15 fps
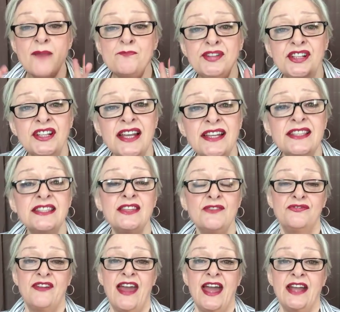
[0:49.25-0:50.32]
Plus the
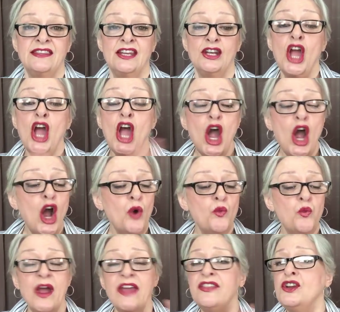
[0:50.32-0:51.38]
fact that
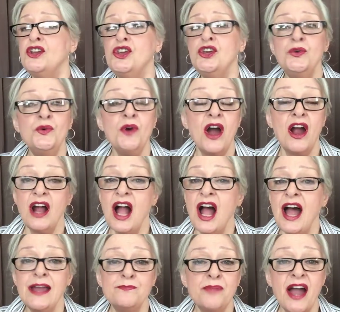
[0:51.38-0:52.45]
whether you are a
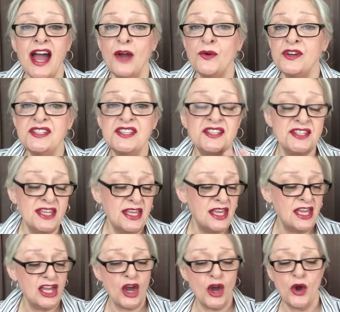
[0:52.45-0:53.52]
high-powered
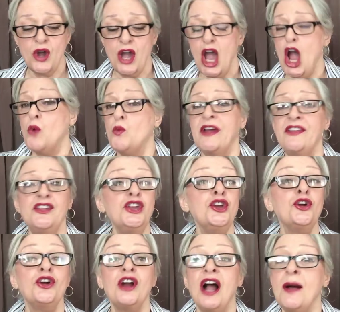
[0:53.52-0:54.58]
CEO, whether
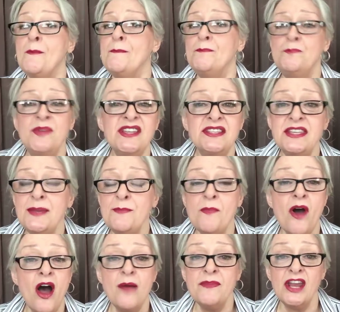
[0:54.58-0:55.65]
you're a busy
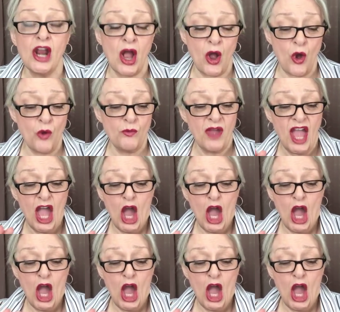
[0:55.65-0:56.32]
mom at home,